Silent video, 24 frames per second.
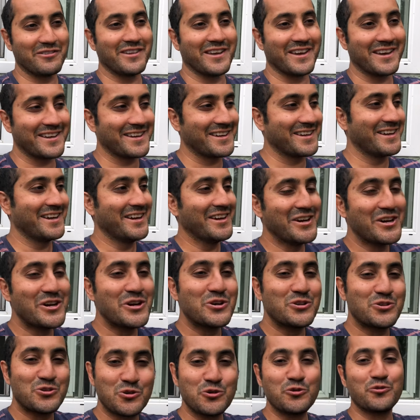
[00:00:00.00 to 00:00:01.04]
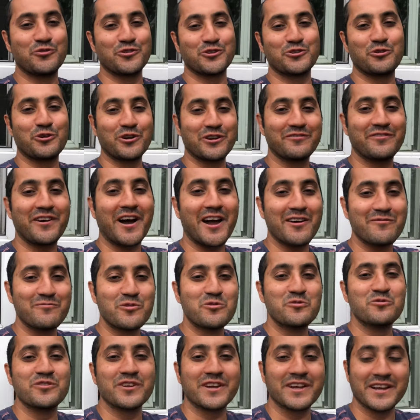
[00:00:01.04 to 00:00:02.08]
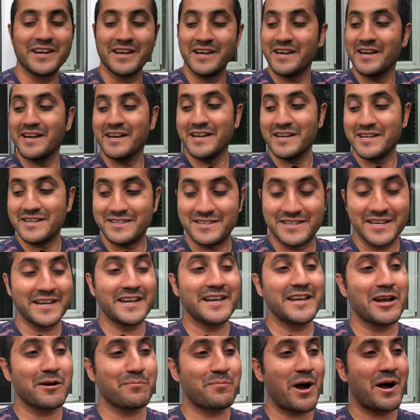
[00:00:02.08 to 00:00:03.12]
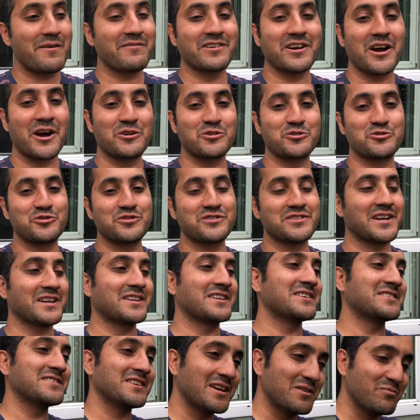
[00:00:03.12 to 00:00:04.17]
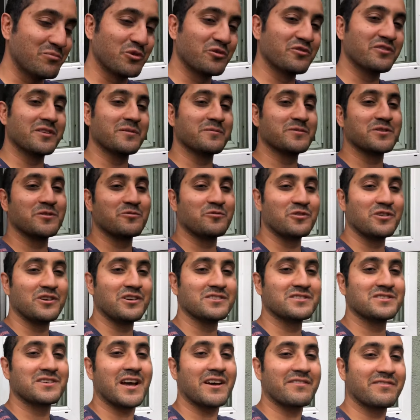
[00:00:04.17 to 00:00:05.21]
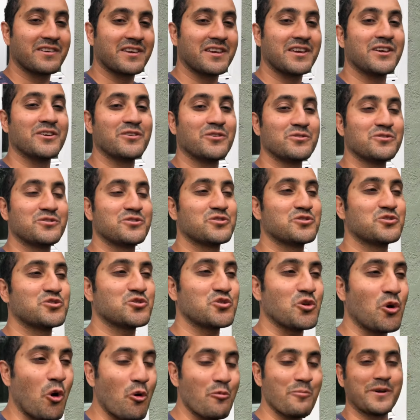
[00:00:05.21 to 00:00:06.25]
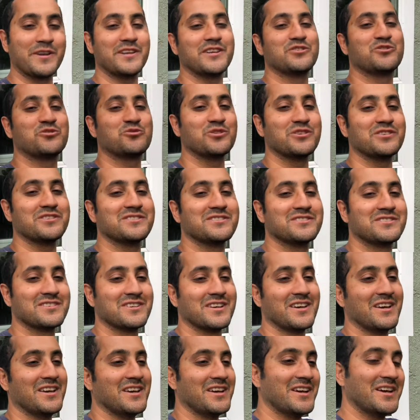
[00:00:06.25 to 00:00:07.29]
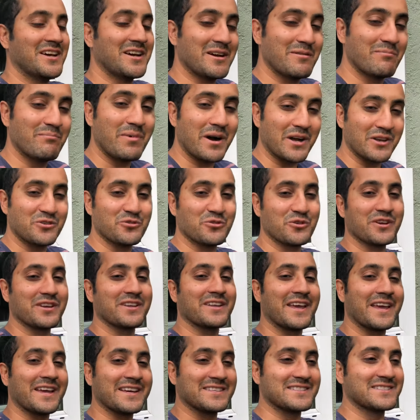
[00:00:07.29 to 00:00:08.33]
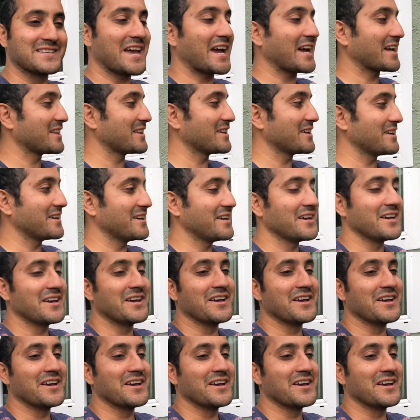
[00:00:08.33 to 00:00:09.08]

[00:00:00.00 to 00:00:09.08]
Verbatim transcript: that. two for 25 moving, digging up avocado trees like this and moving them somewhere else. I've killed so many trees by doing exactly